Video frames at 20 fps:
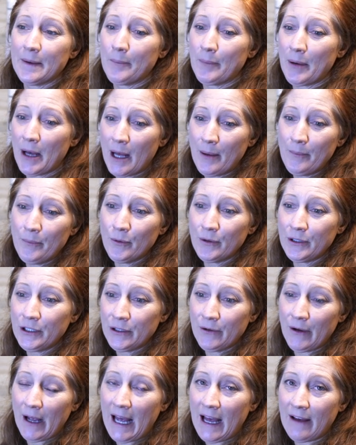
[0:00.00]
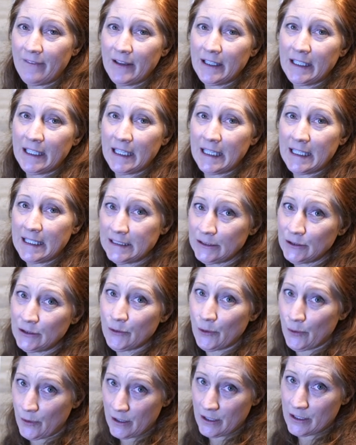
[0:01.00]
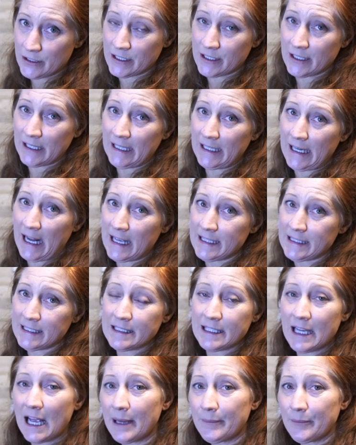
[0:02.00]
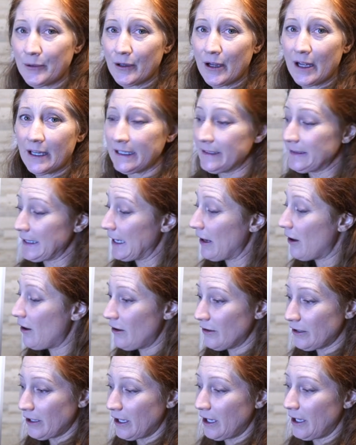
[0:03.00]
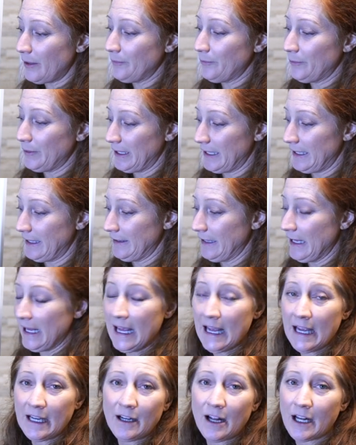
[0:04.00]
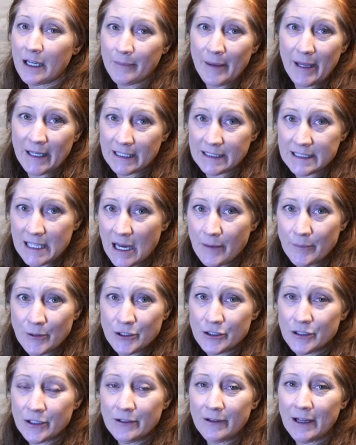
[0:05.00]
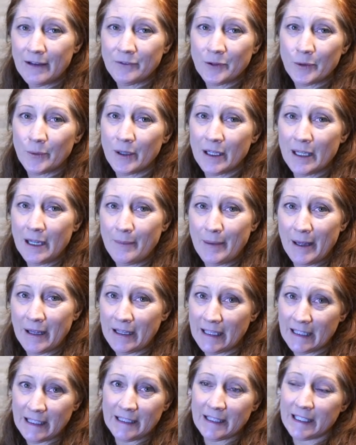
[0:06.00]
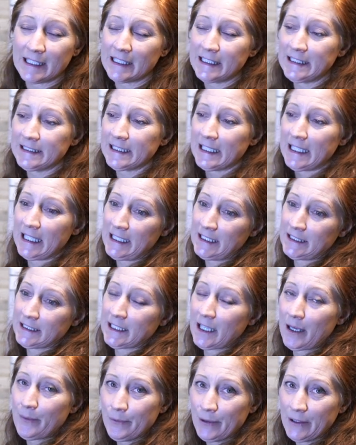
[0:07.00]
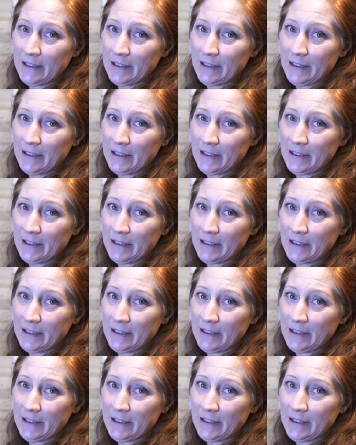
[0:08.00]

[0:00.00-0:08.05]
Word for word: the pump, when you have it indoors, it has a timer on it. They all come with an automatic timer, so you don't have to worry about anything. These kits come